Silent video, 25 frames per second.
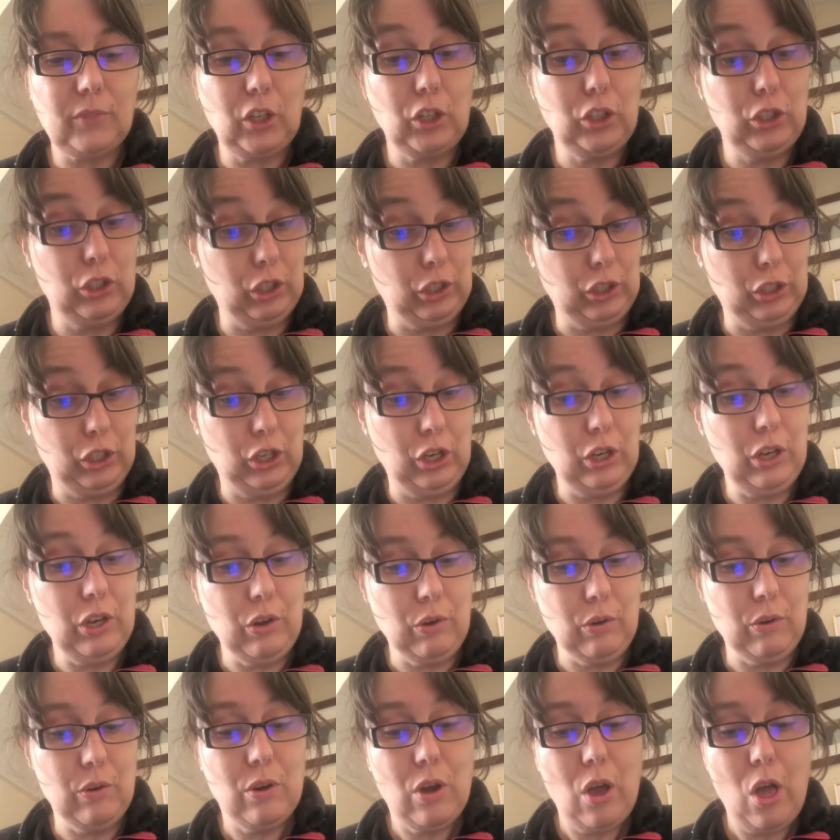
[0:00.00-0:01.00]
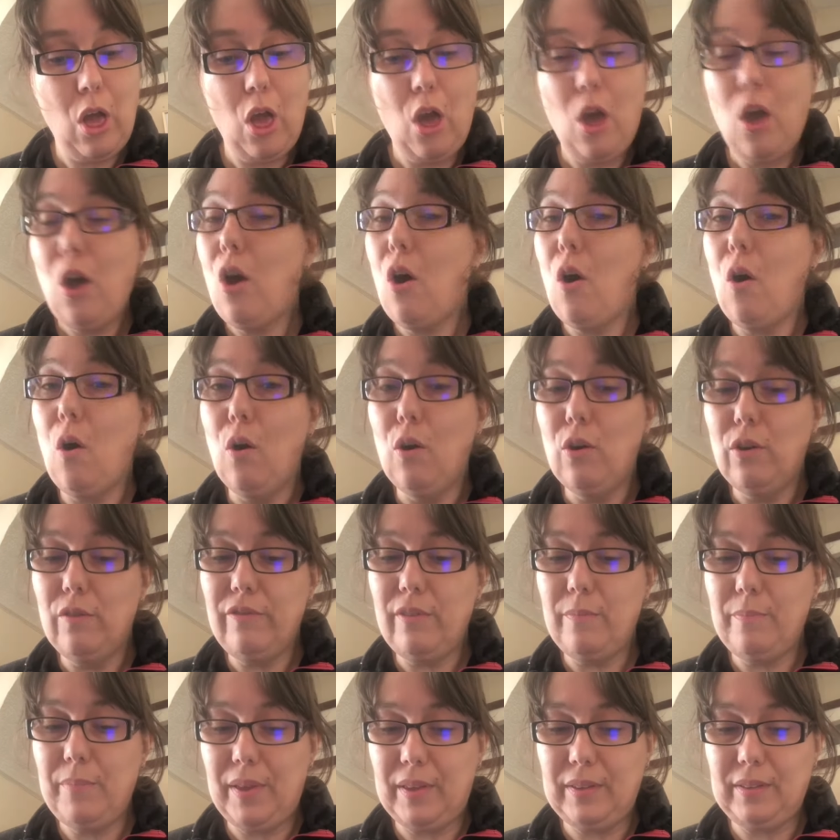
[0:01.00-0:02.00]
Don't you know, all
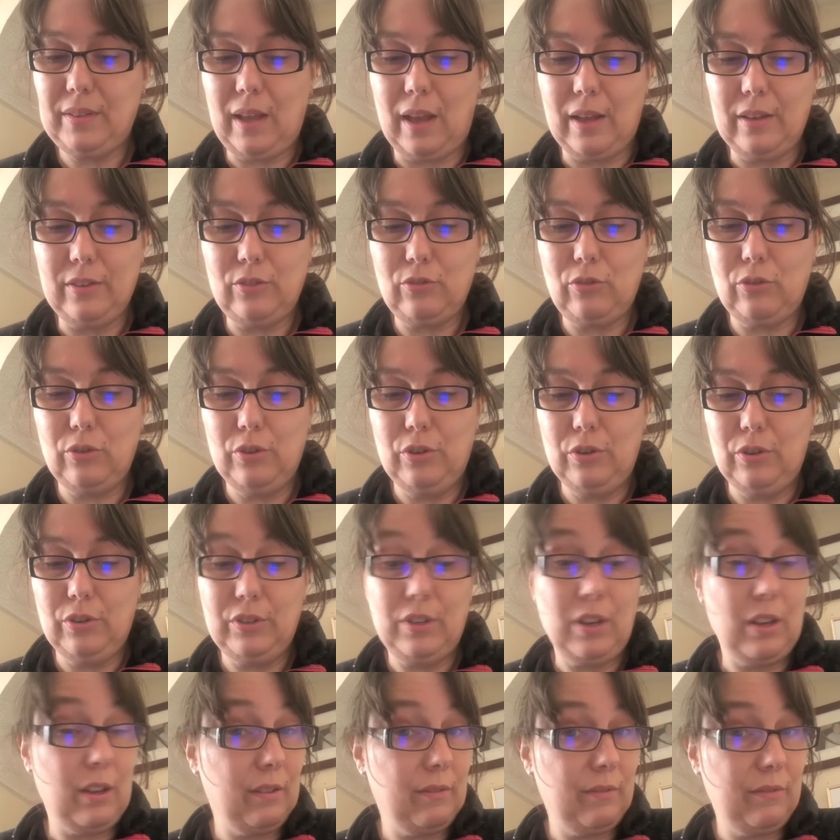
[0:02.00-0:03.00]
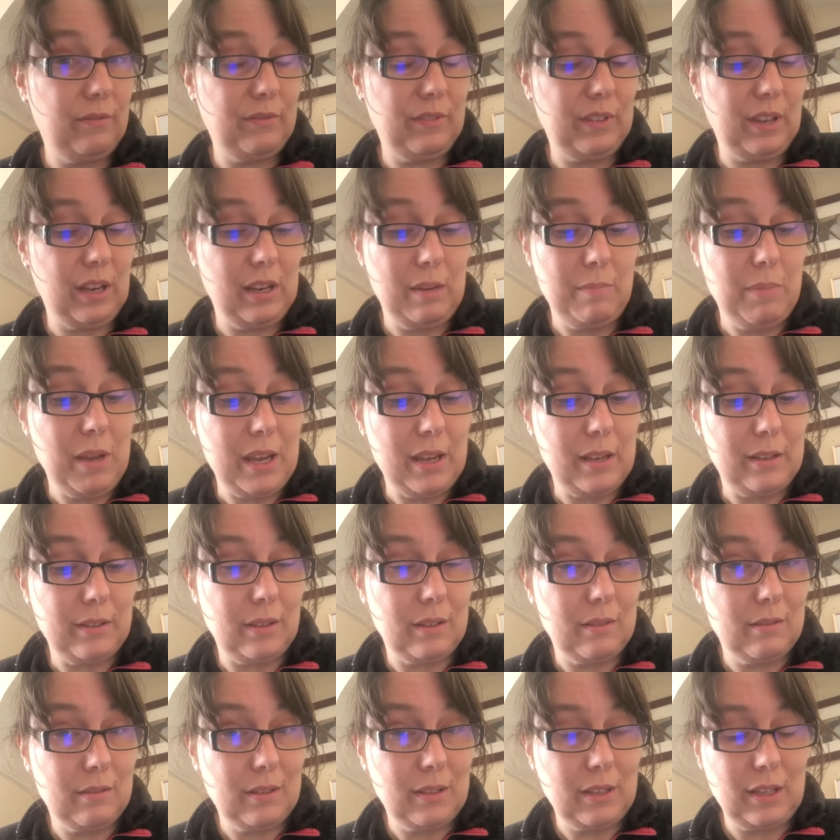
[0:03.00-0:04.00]
the best astronauts have teddy bears,
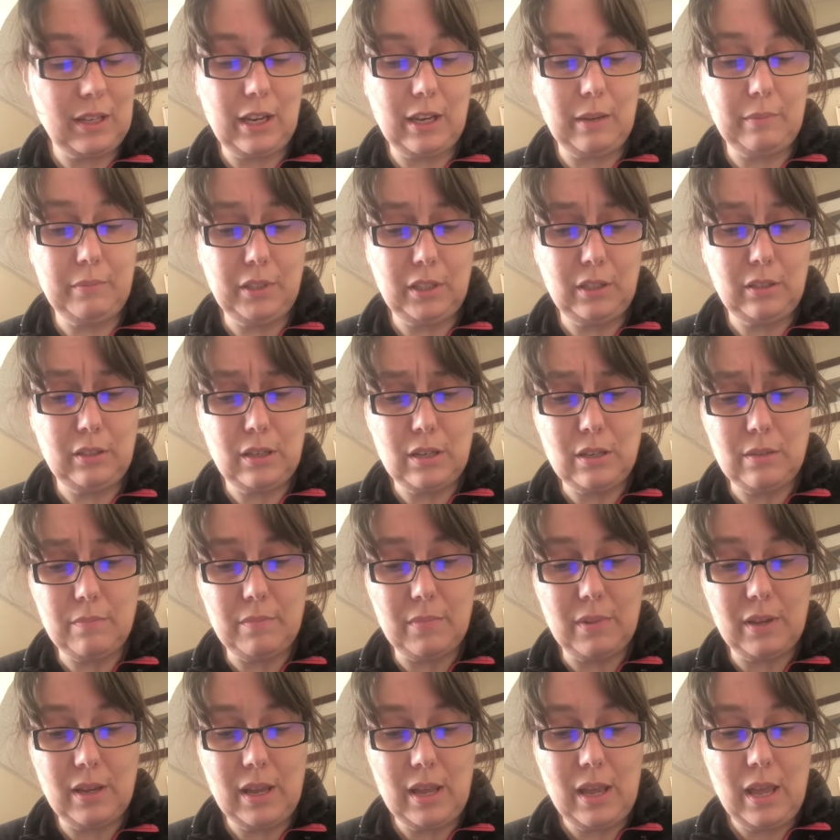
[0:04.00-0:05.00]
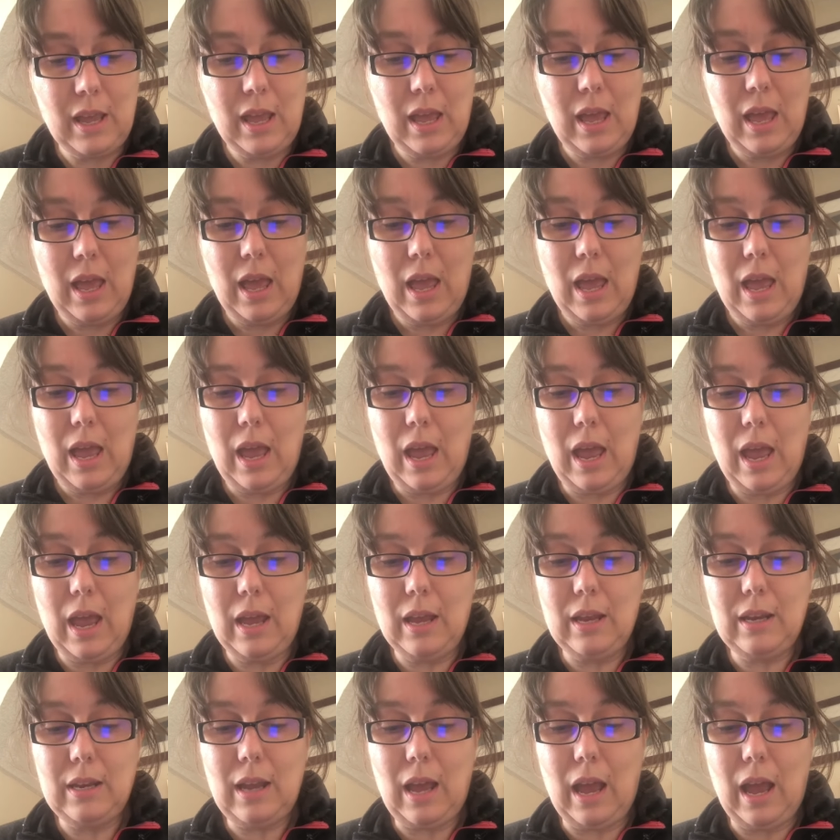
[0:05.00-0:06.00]
said Captain Dom.
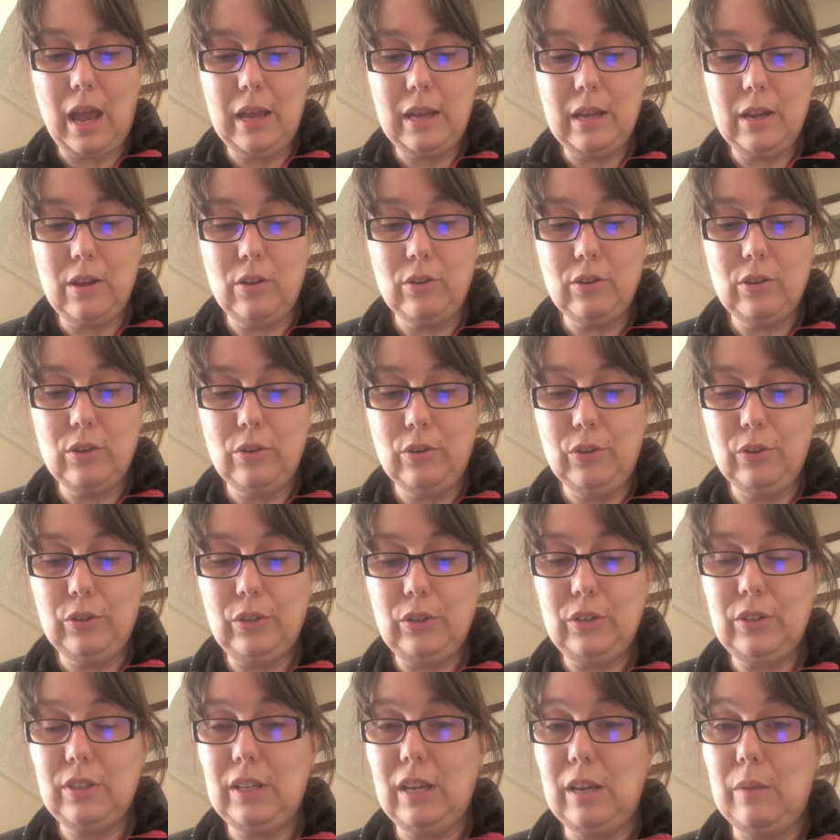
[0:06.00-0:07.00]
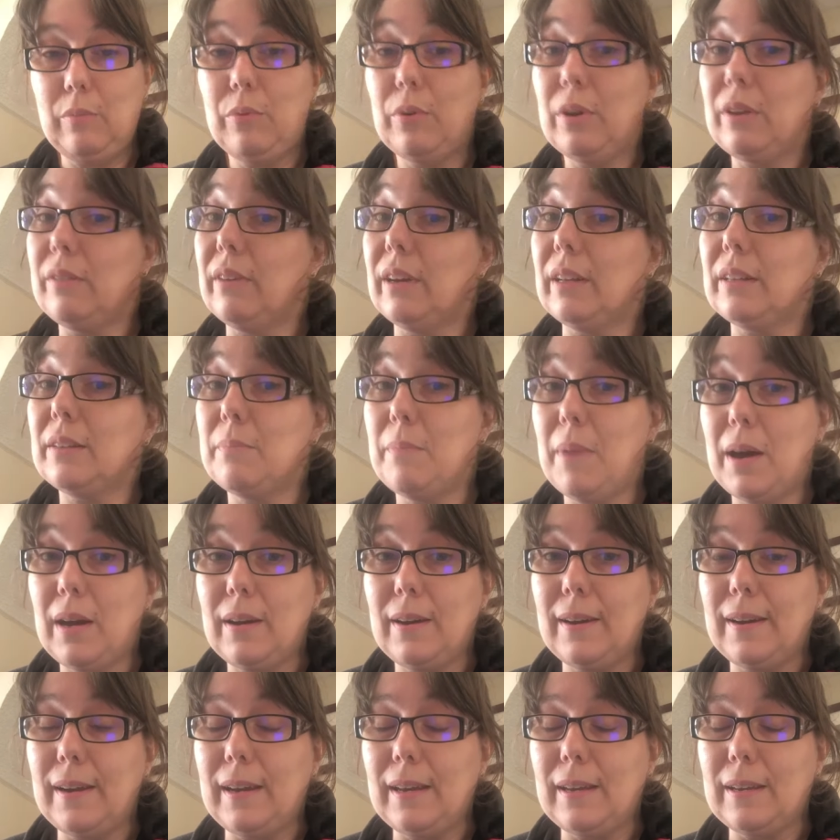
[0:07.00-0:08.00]
And I can't go to sleep without
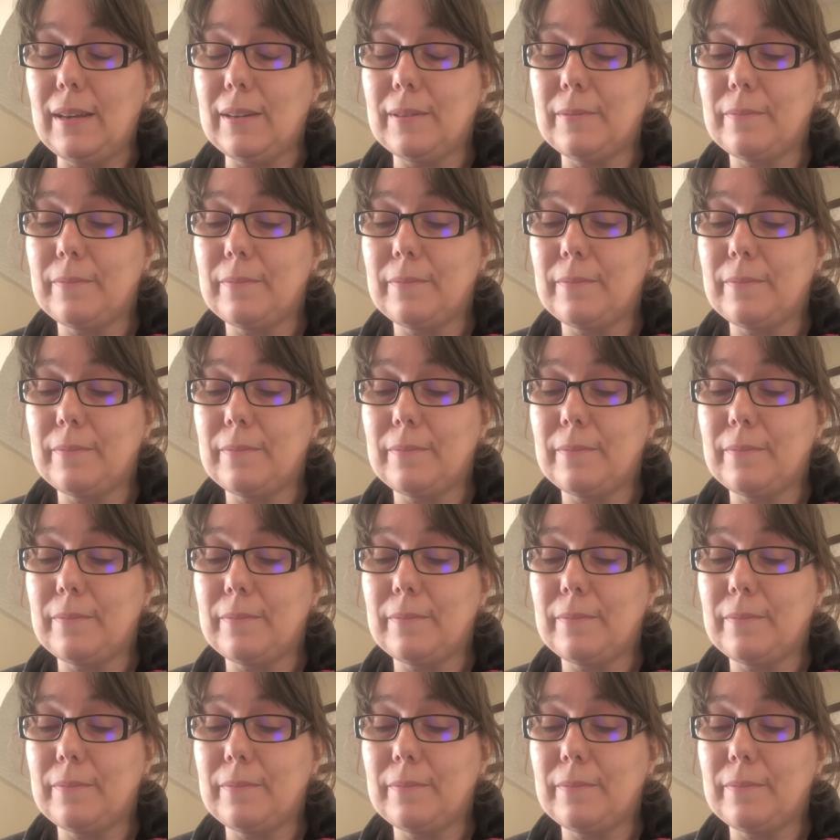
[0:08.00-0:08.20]
mine.